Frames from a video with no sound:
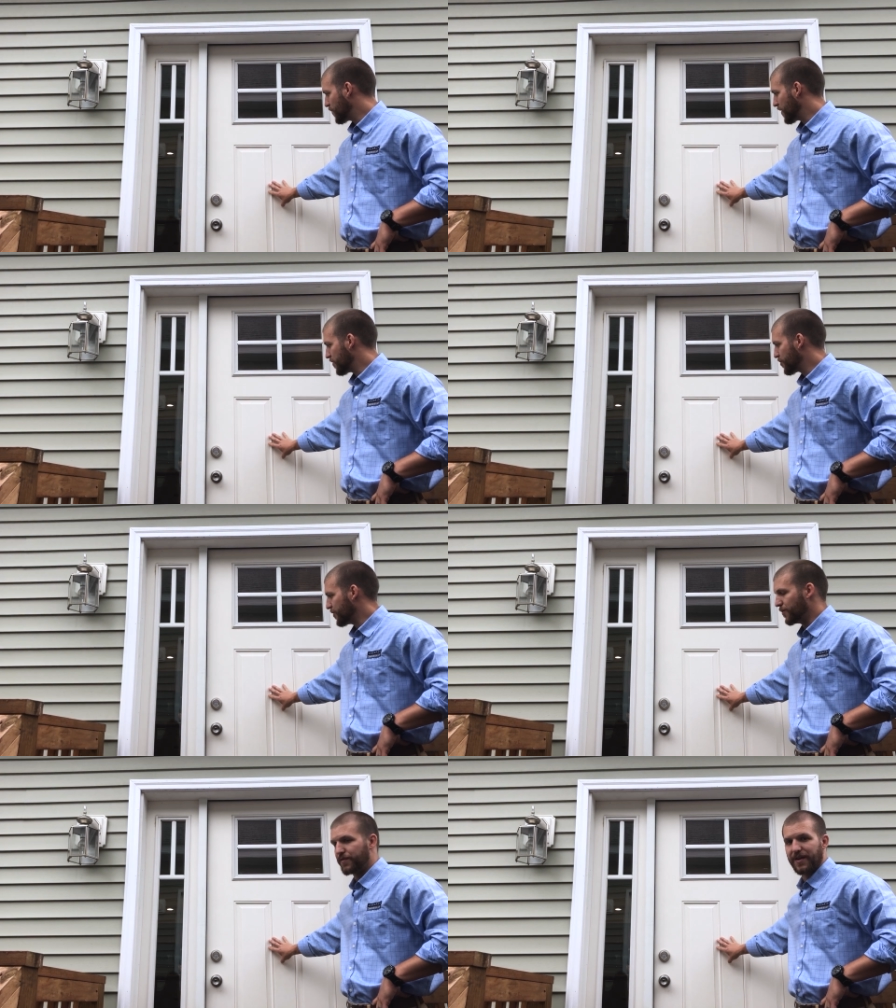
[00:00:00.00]

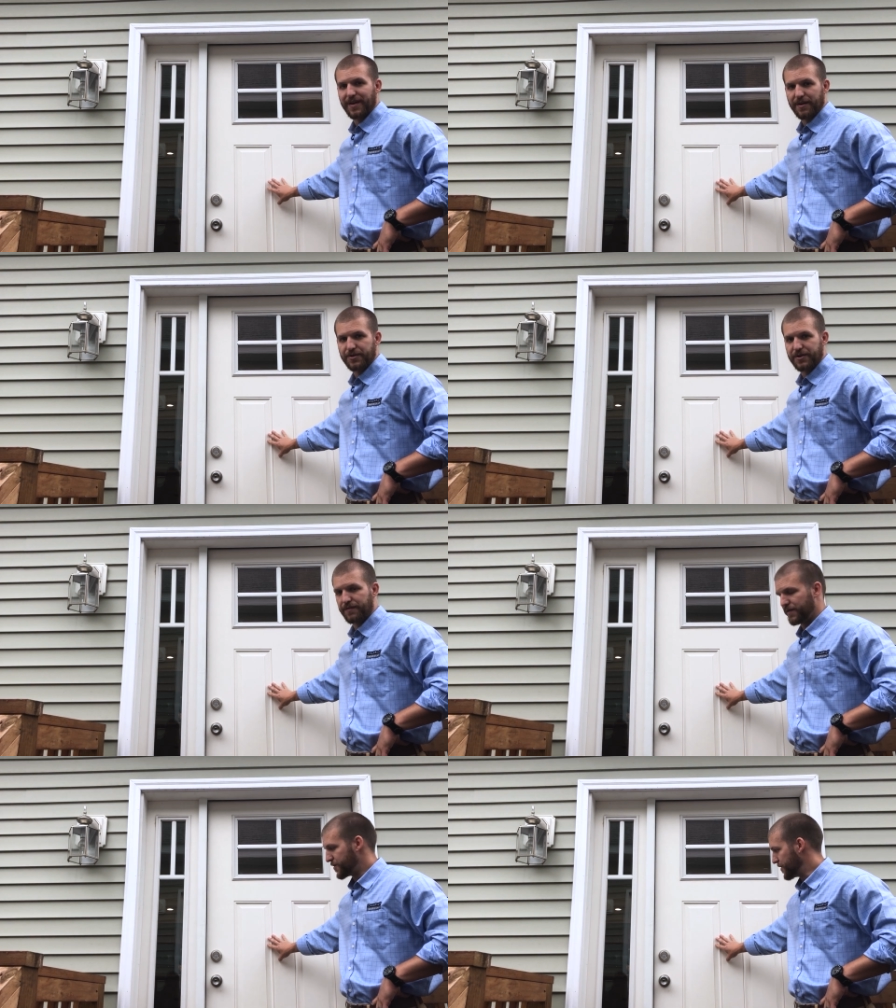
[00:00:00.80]
weatherproof, and energy
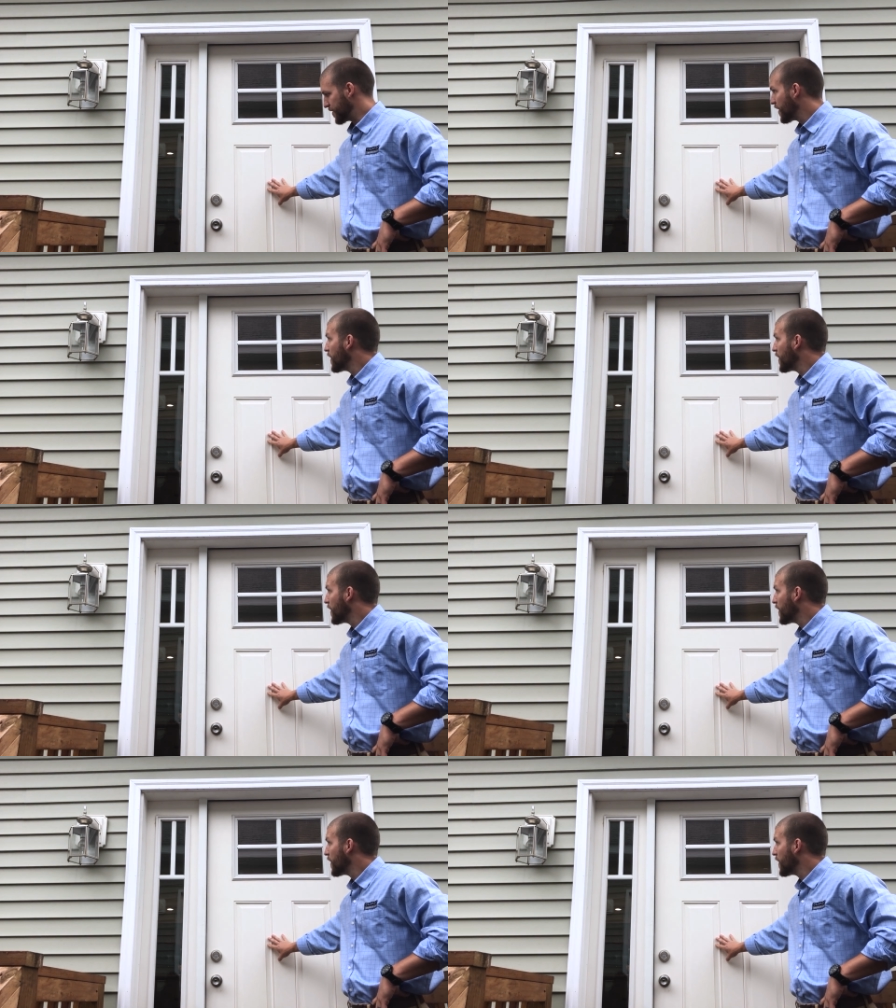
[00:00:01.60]
efficient.